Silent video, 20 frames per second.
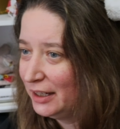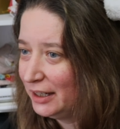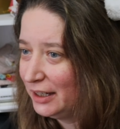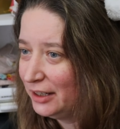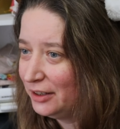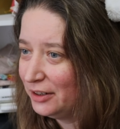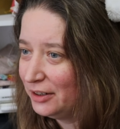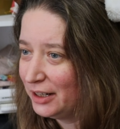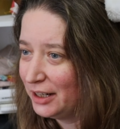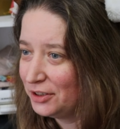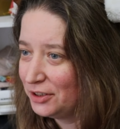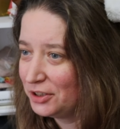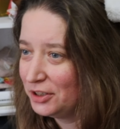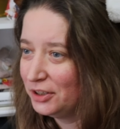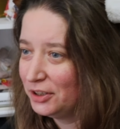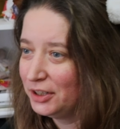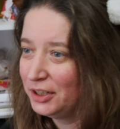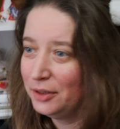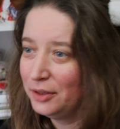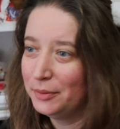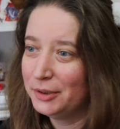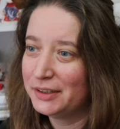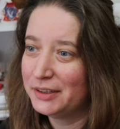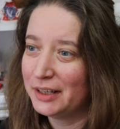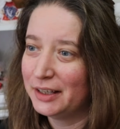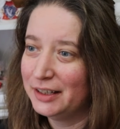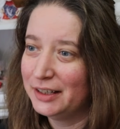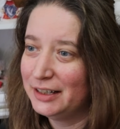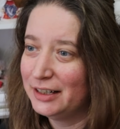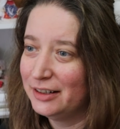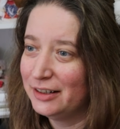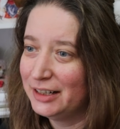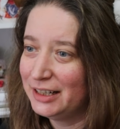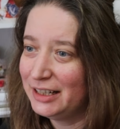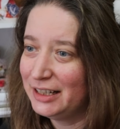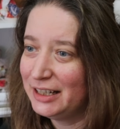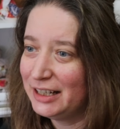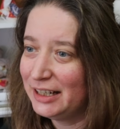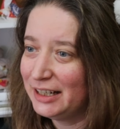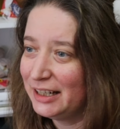International Human
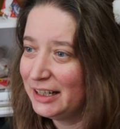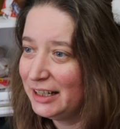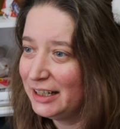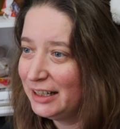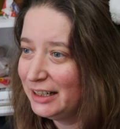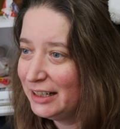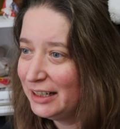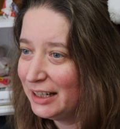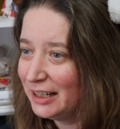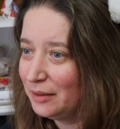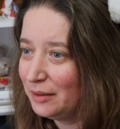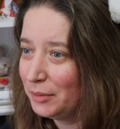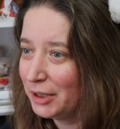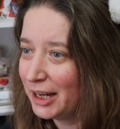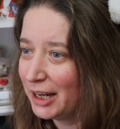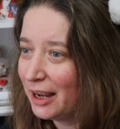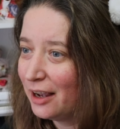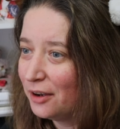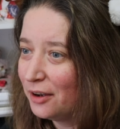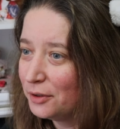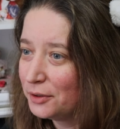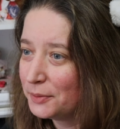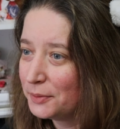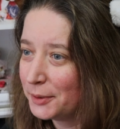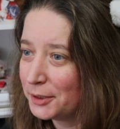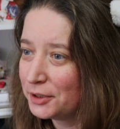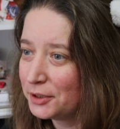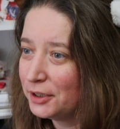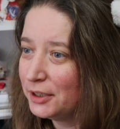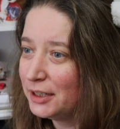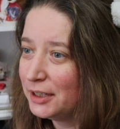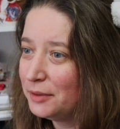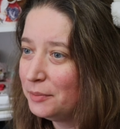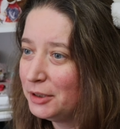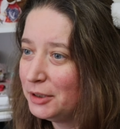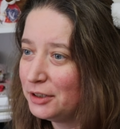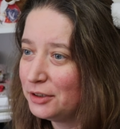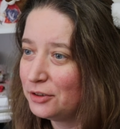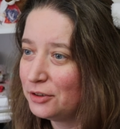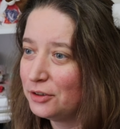Solidarity Day and Macau Special
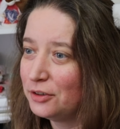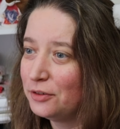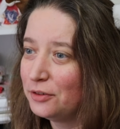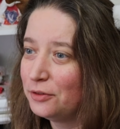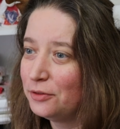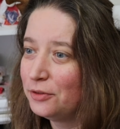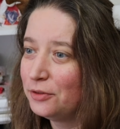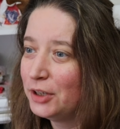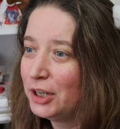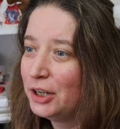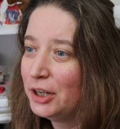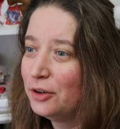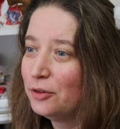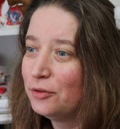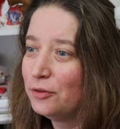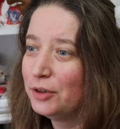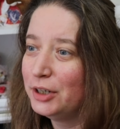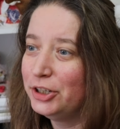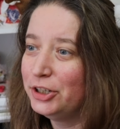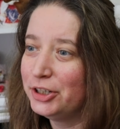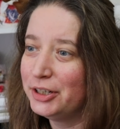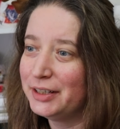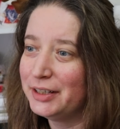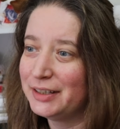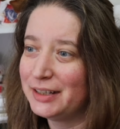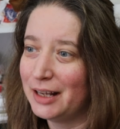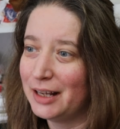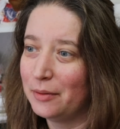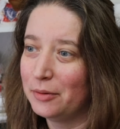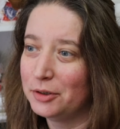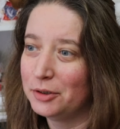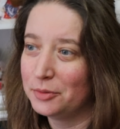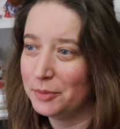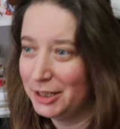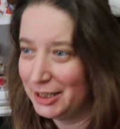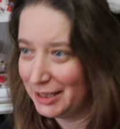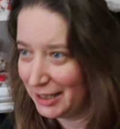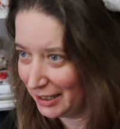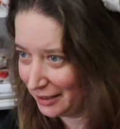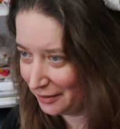Administrative Region
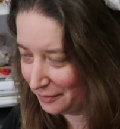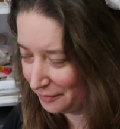Establishment Day.